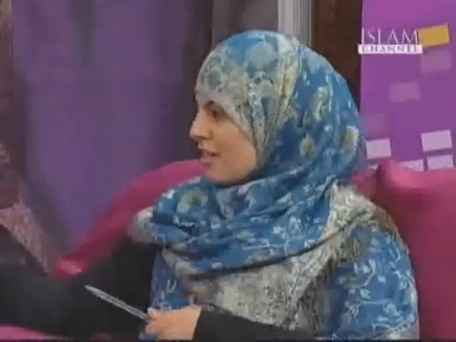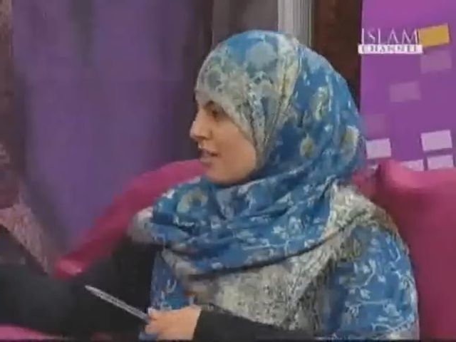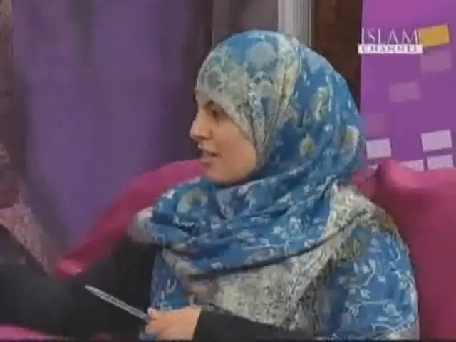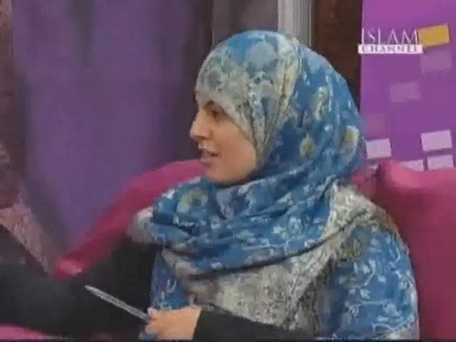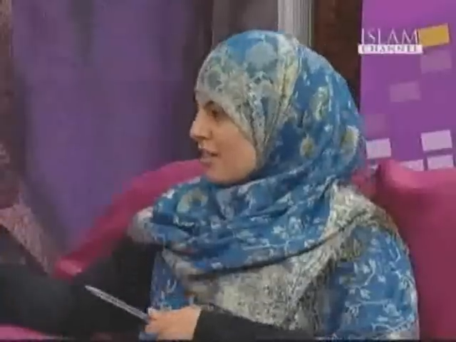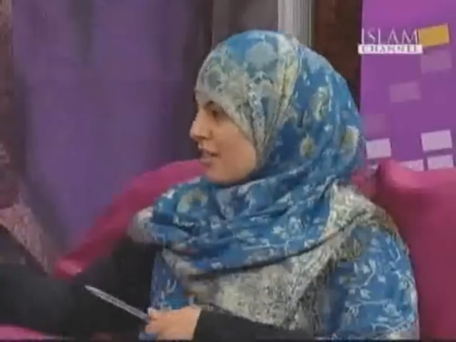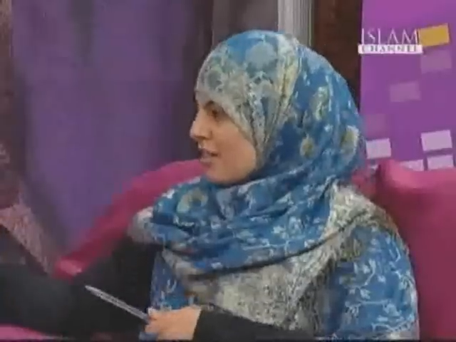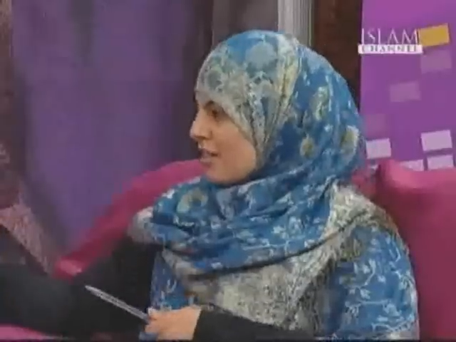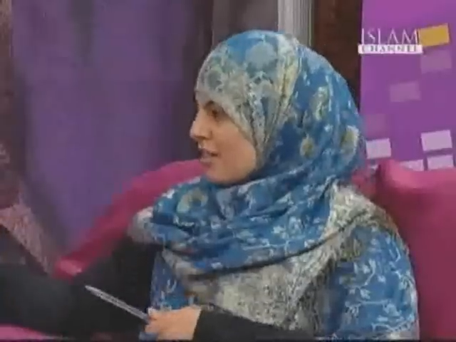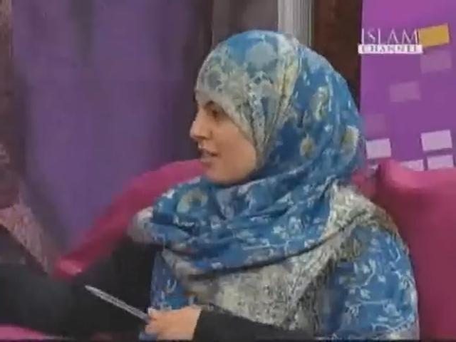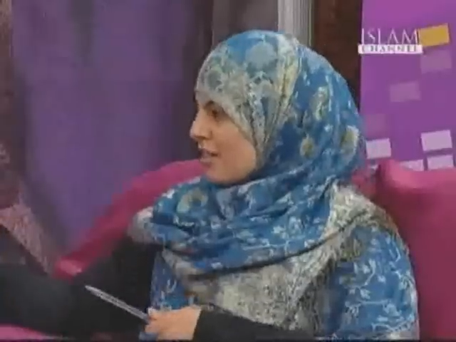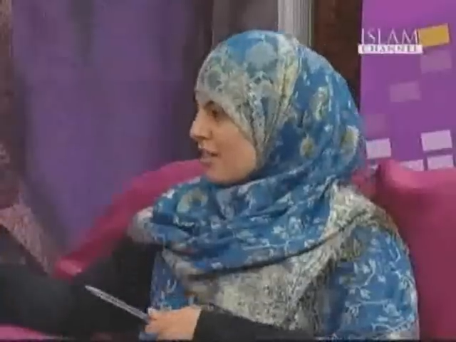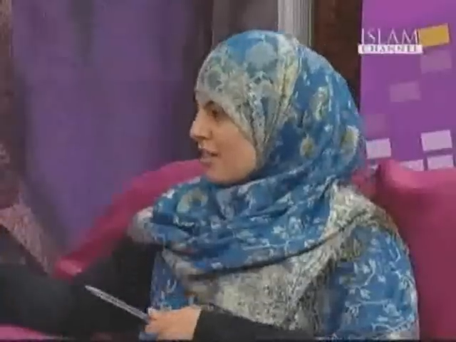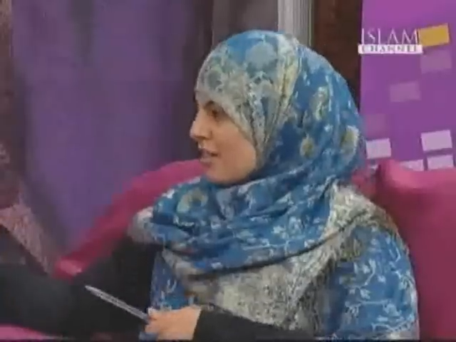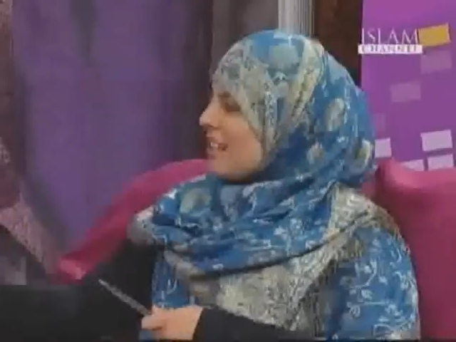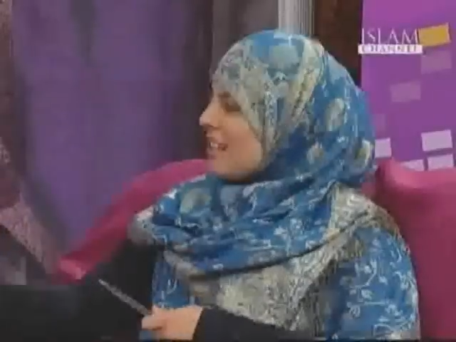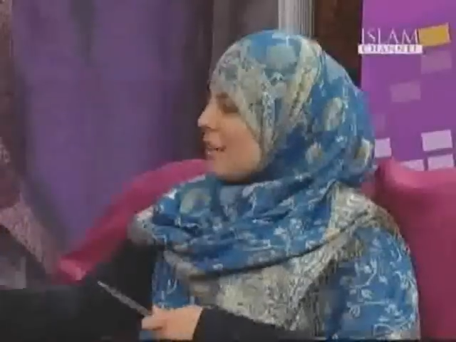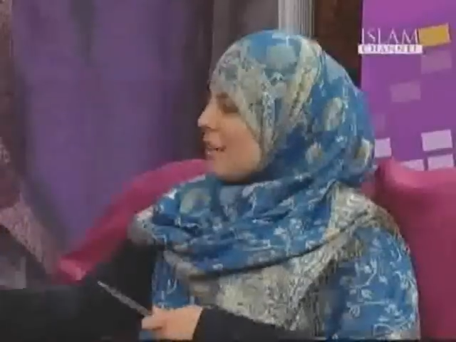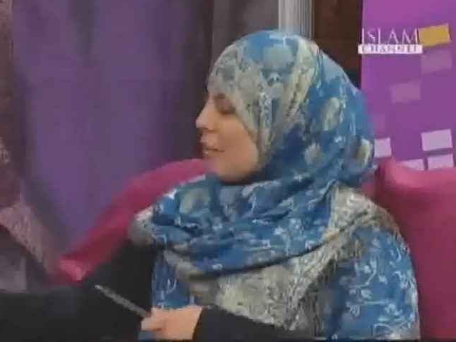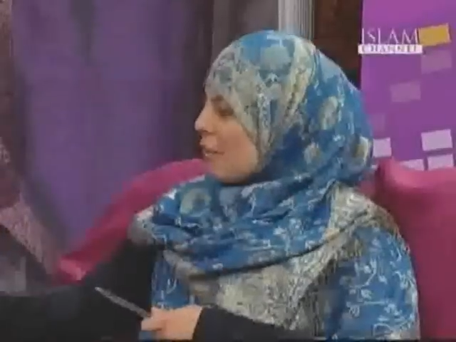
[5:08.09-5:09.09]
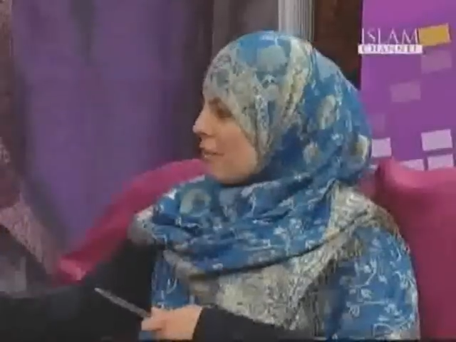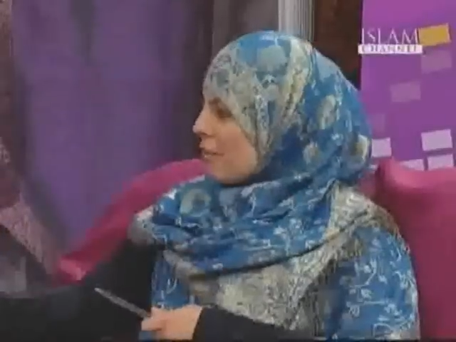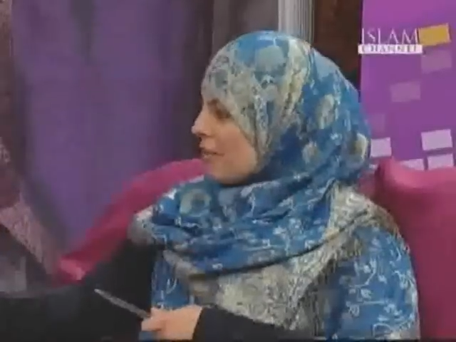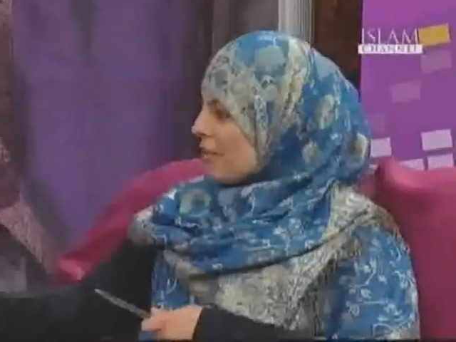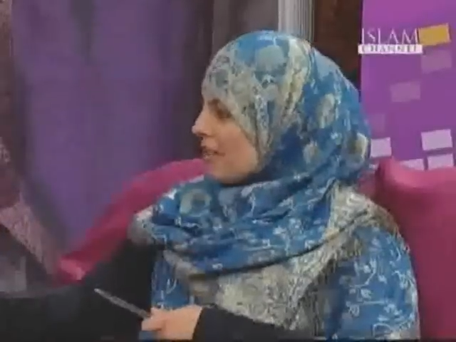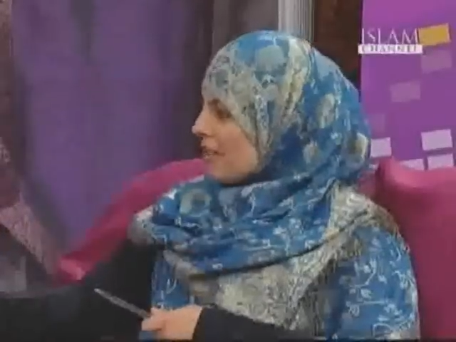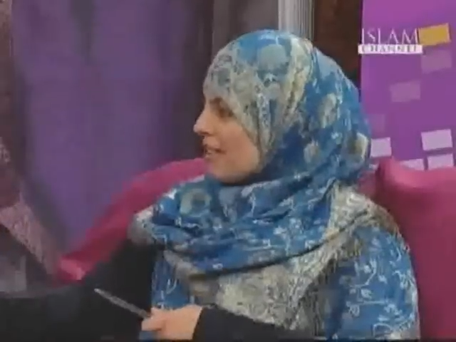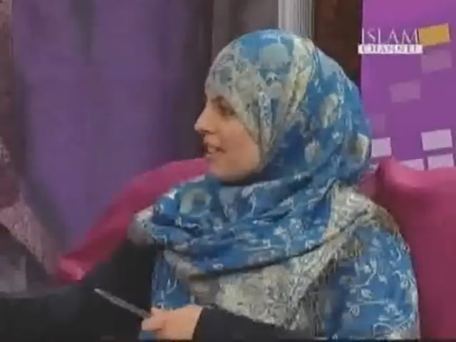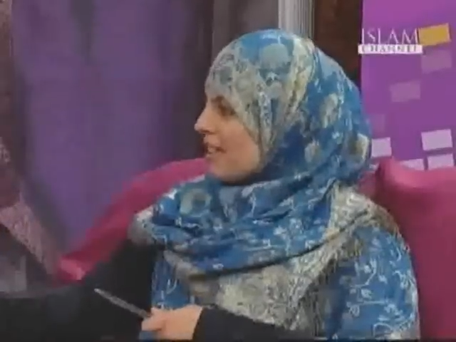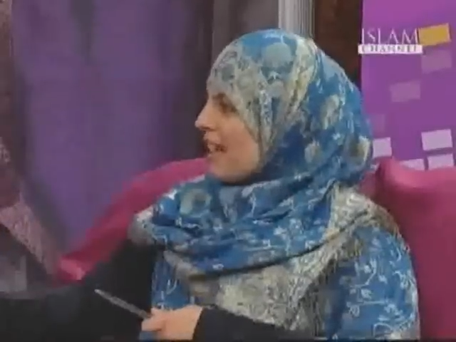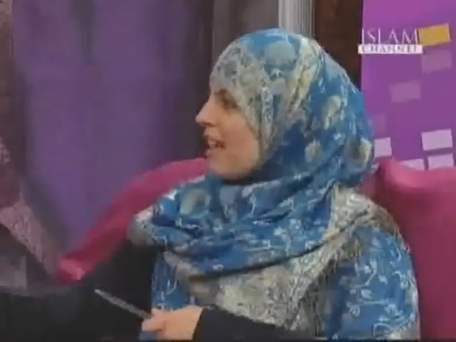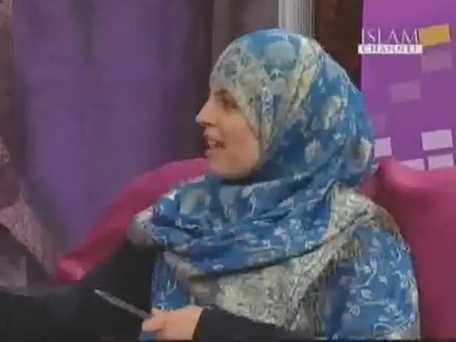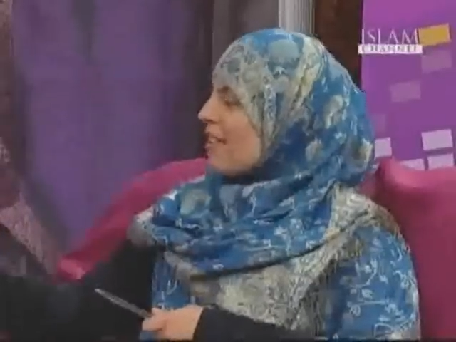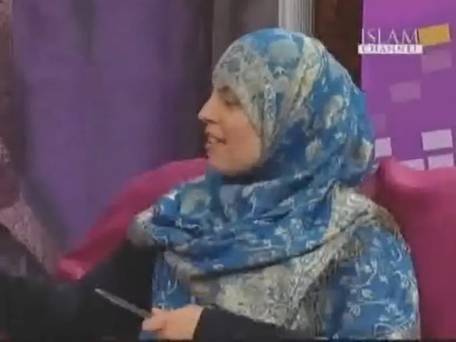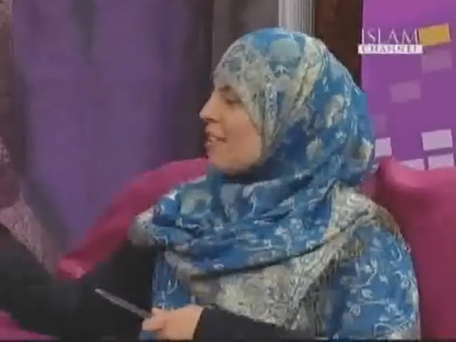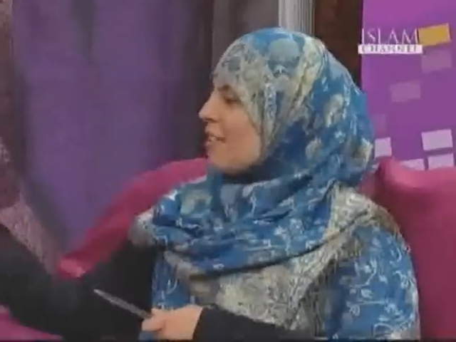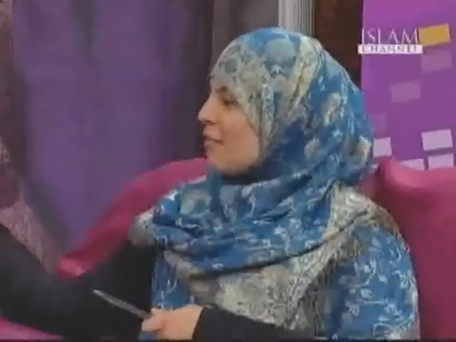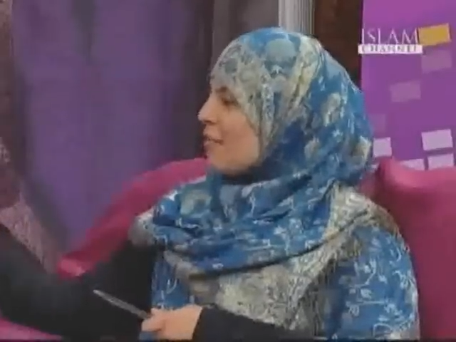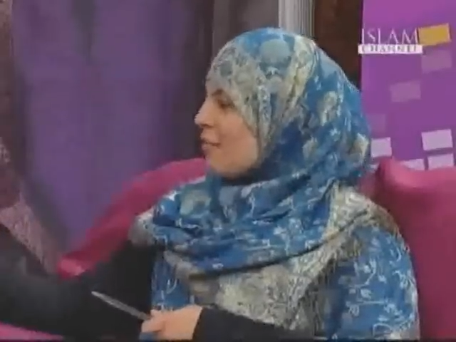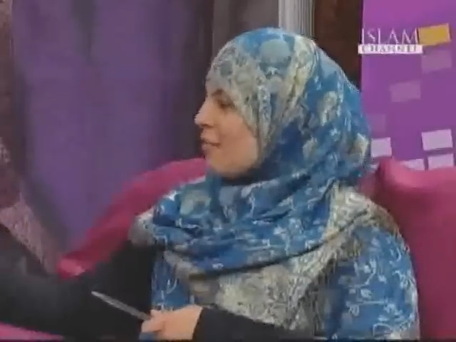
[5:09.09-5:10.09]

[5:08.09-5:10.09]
qualities that a woman doesn't have, and